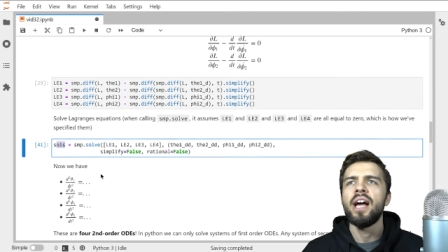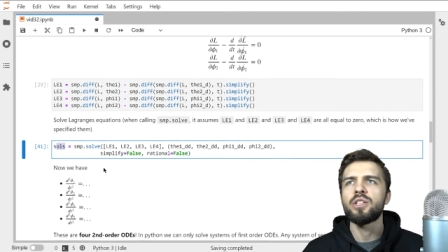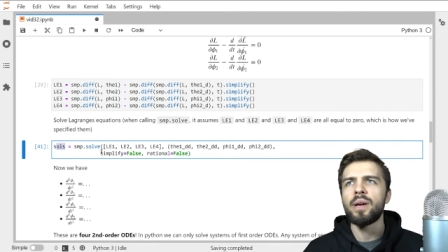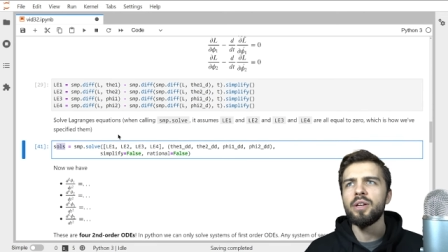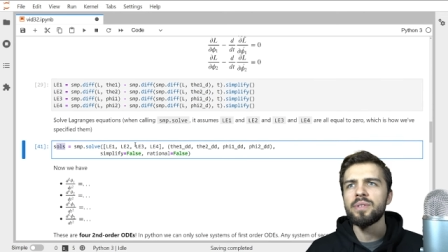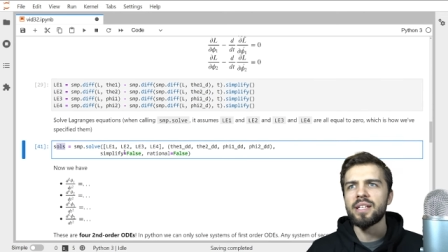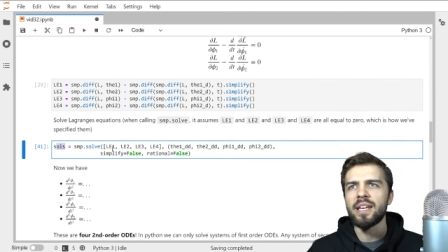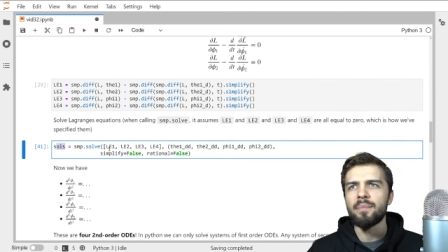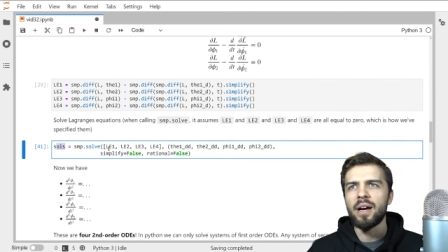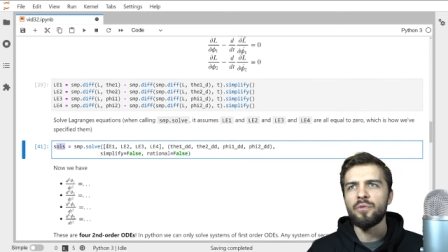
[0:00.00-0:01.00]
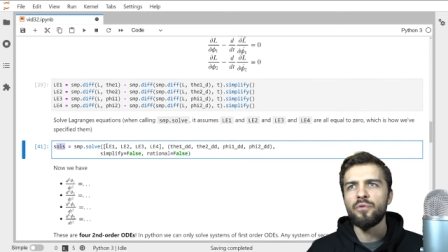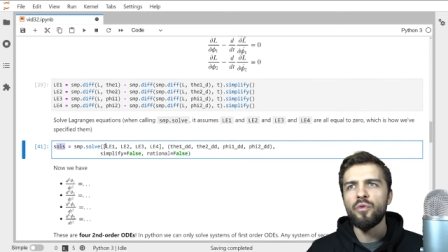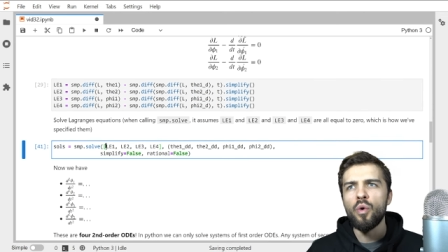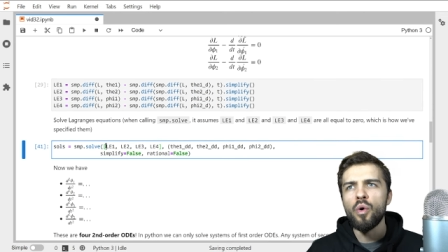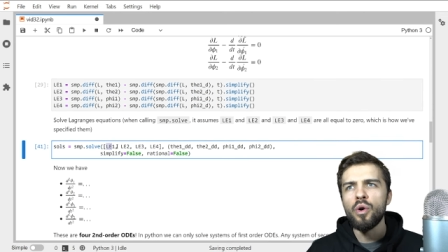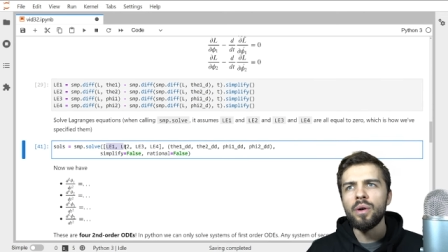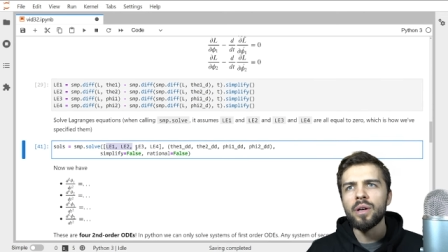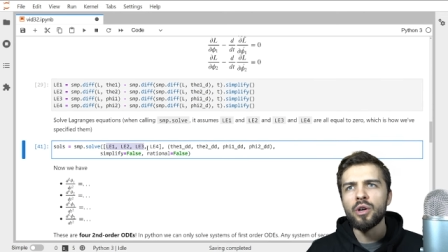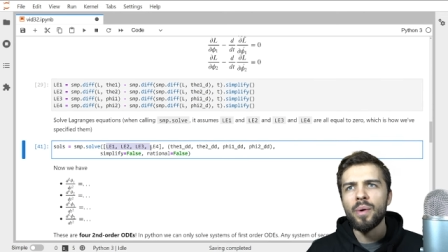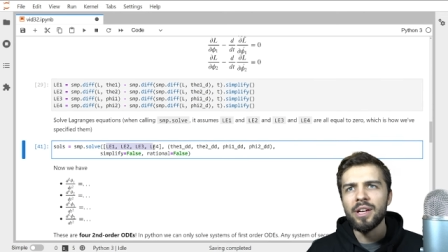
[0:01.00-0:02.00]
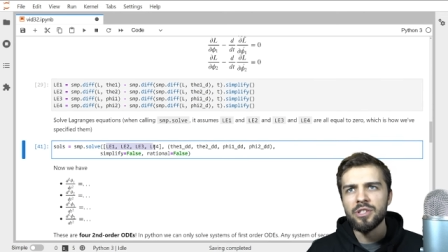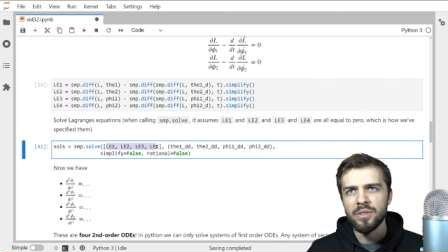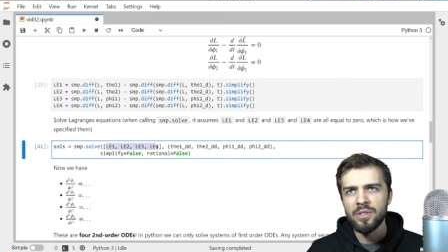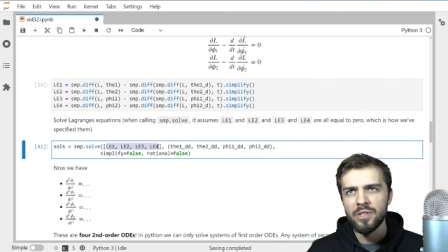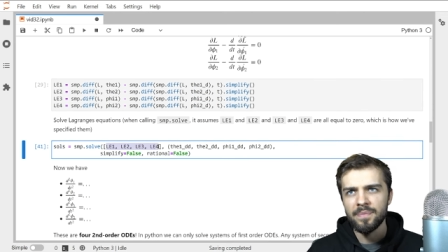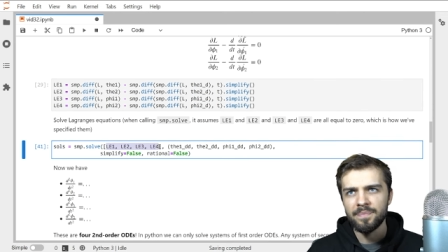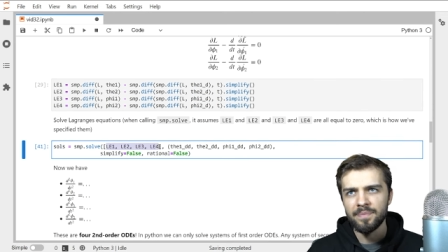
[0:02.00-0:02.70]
And so what I do is I take my four equations